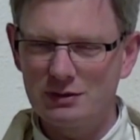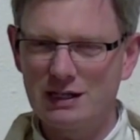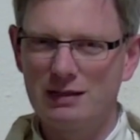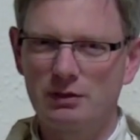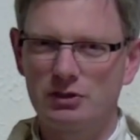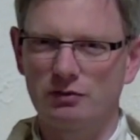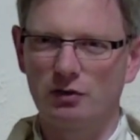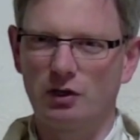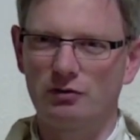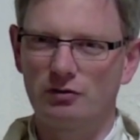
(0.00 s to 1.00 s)
image of
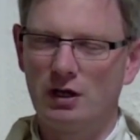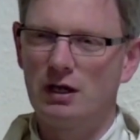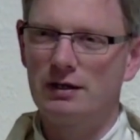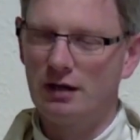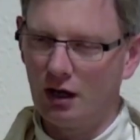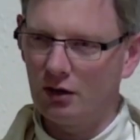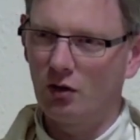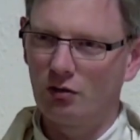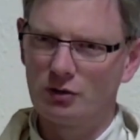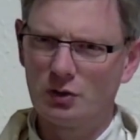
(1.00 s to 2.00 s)
love, not all
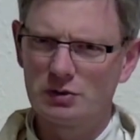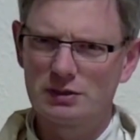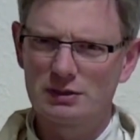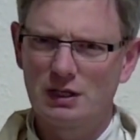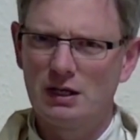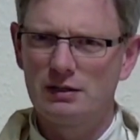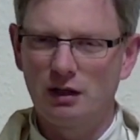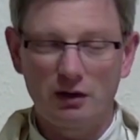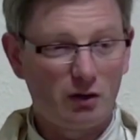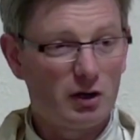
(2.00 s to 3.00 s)
roses, not
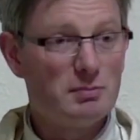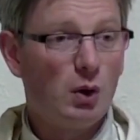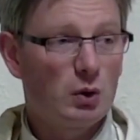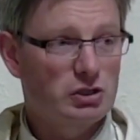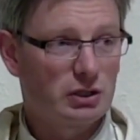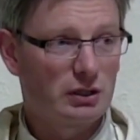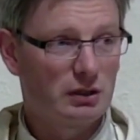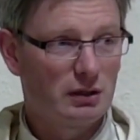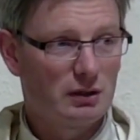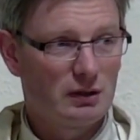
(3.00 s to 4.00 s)
all emotion,
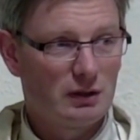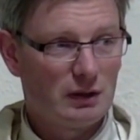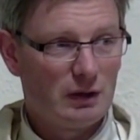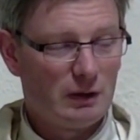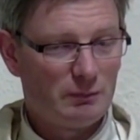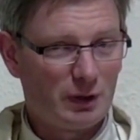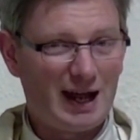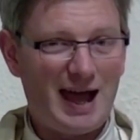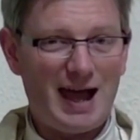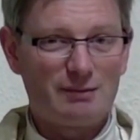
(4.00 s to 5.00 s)
but,
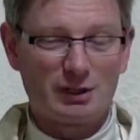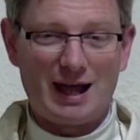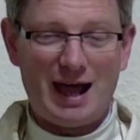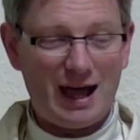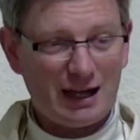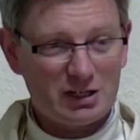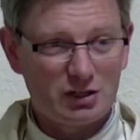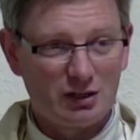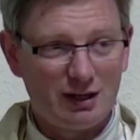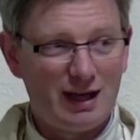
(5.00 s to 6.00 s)
but action
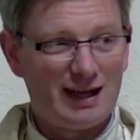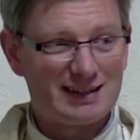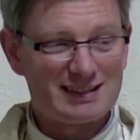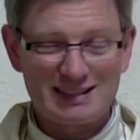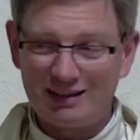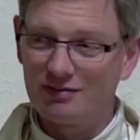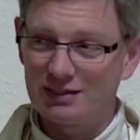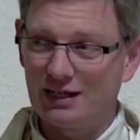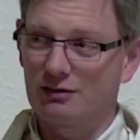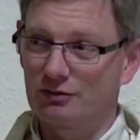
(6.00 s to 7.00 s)
and self
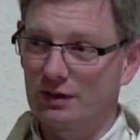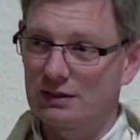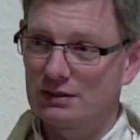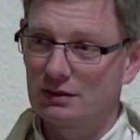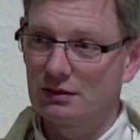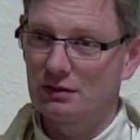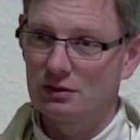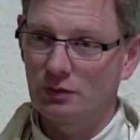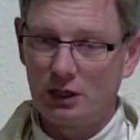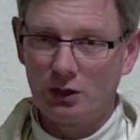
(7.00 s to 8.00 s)
sacrifice. So
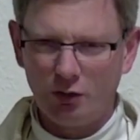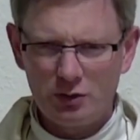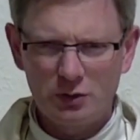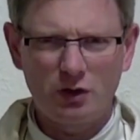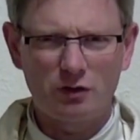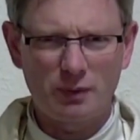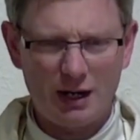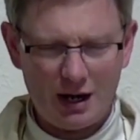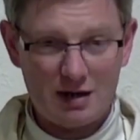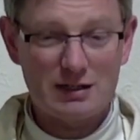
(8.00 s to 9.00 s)
I love you with all of my
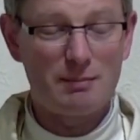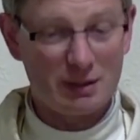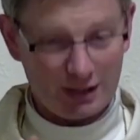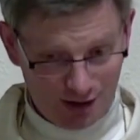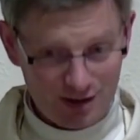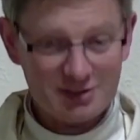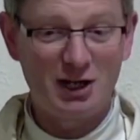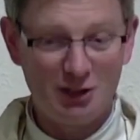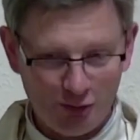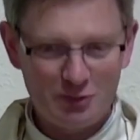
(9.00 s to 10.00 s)
heart, and because I
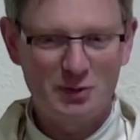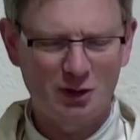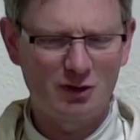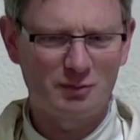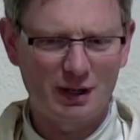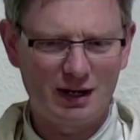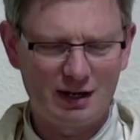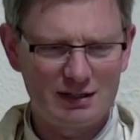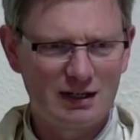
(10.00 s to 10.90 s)
love you with all of my heart,